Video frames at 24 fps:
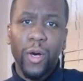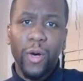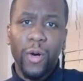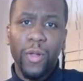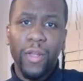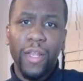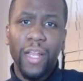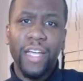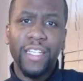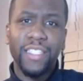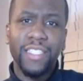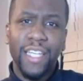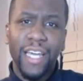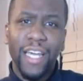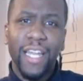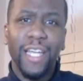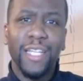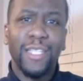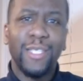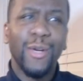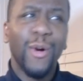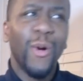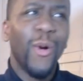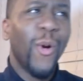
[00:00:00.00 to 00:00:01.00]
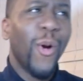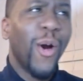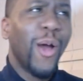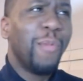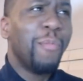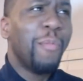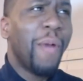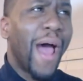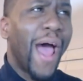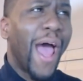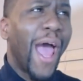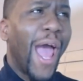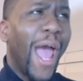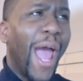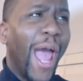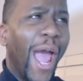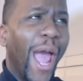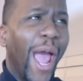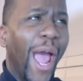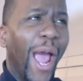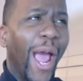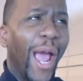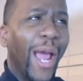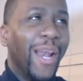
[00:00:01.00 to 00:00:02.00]
Let's get into it,
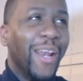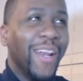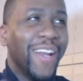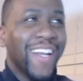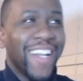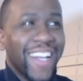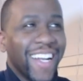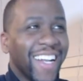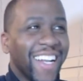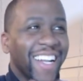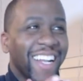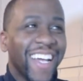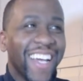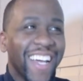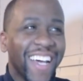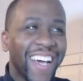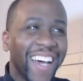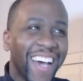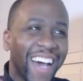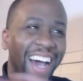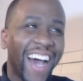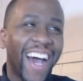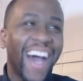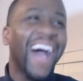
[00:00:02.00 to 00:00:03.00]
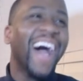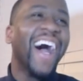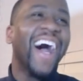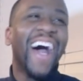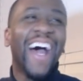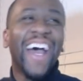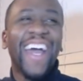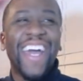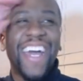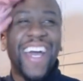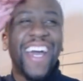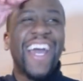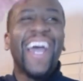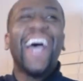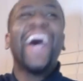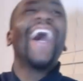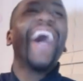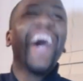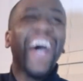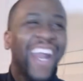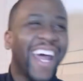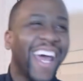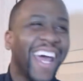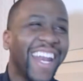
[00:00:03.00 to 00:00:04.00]
man.
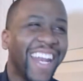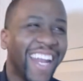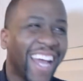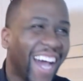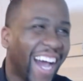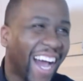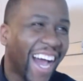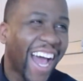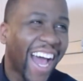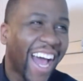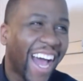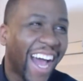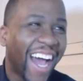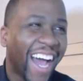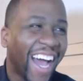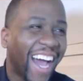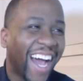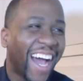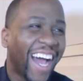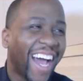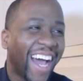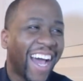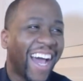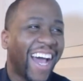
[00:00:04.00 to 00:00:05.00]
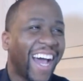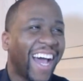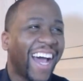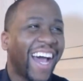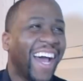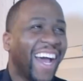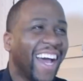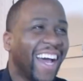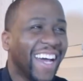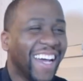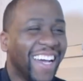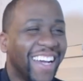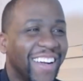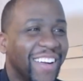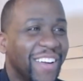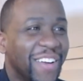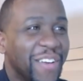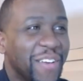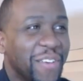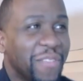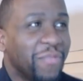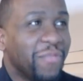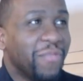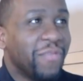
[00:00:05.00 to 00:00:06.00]
I got it.
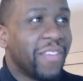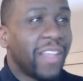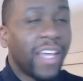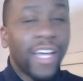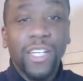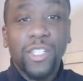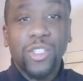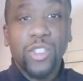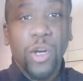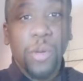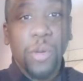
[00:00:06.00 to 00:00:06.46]
Intro,